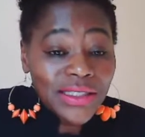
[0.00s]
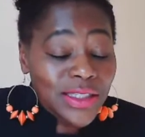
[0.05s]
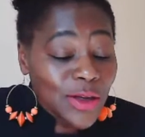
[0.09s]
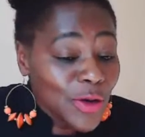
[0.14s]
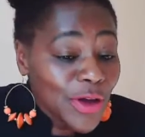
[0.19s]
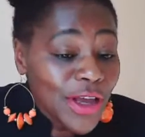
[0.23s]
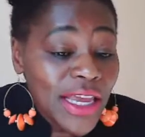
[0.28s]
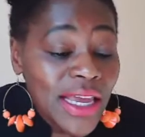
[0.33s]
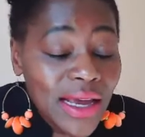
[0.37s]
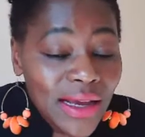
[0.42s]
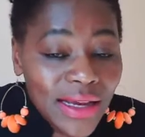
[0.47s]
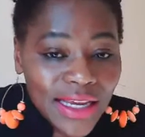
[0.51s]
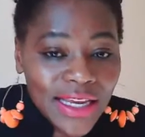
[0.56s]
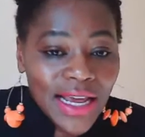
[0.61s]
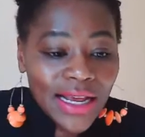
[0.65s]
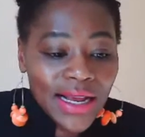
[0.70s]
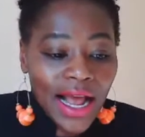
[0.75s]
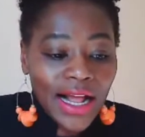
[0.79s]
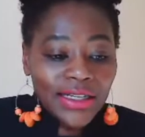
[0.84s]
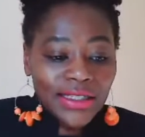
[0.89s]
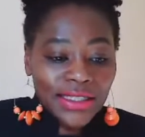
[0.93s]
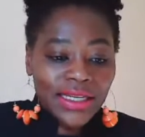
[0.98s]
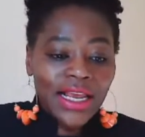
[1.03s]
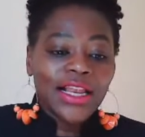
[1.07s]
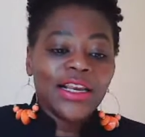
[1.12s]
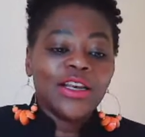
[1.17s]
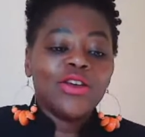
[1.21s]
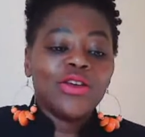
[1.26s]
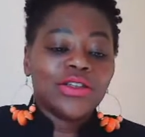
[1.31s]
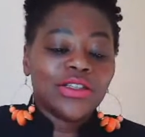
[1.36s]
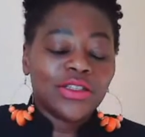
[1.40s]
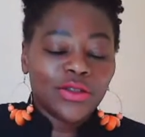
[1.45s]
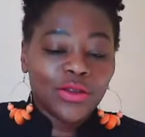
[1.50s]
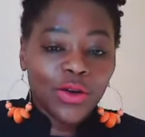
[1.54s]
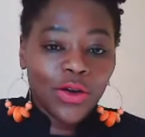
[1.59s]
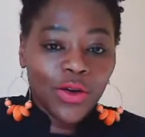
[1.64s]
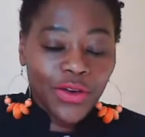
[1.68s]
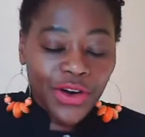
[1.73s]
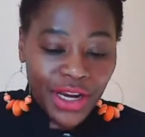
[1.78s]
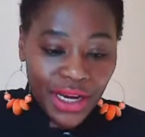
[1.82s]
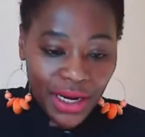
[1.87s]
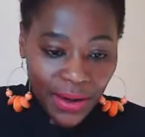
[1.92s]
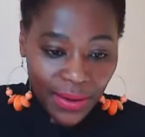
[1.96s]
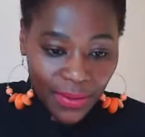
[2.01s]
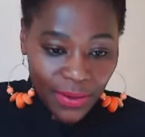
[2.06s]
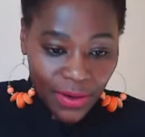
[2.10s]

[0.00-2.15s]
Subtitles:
So here I'll tell you a story.